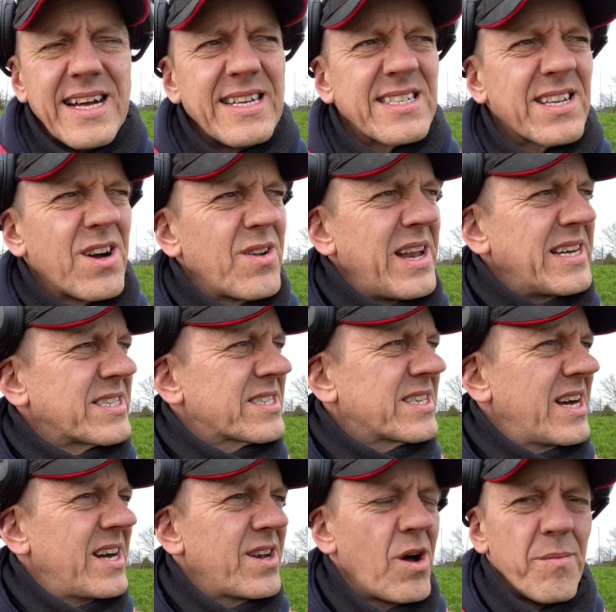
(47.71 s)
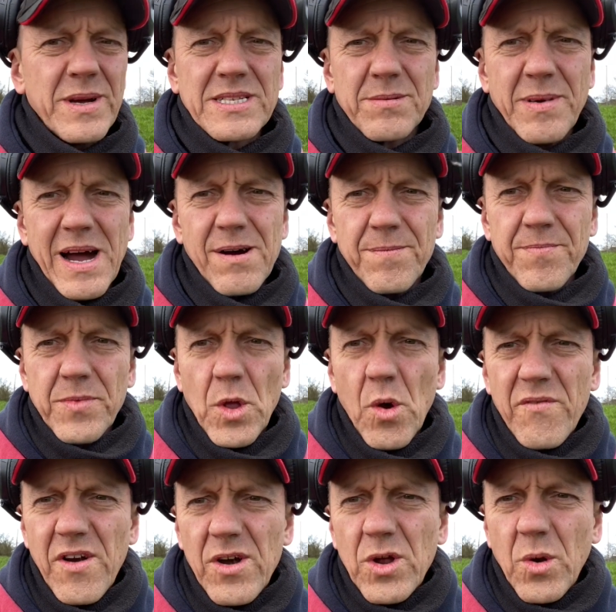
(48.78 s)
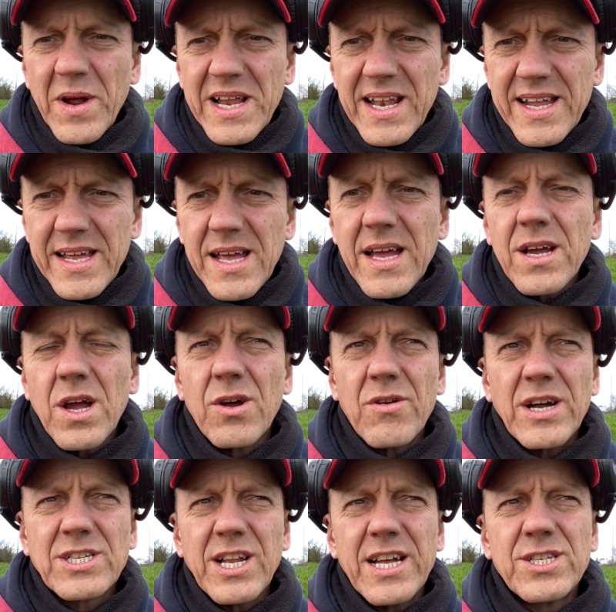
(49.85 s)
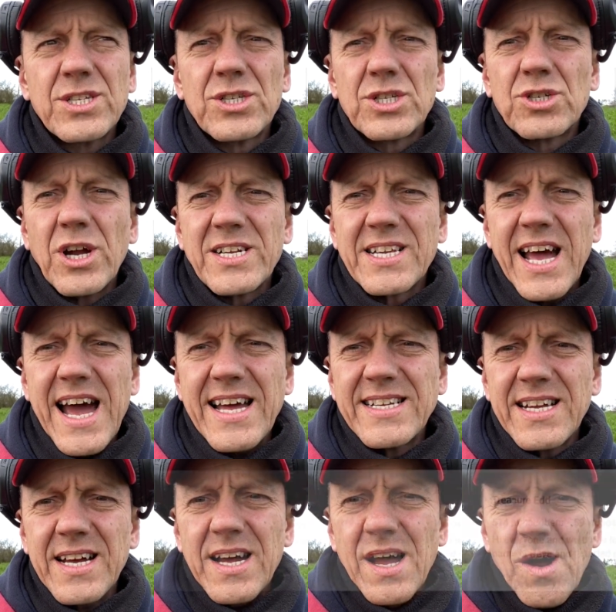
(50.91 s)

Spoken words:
So let's not mess about. Very quickly, congratulations, Trezor Ed.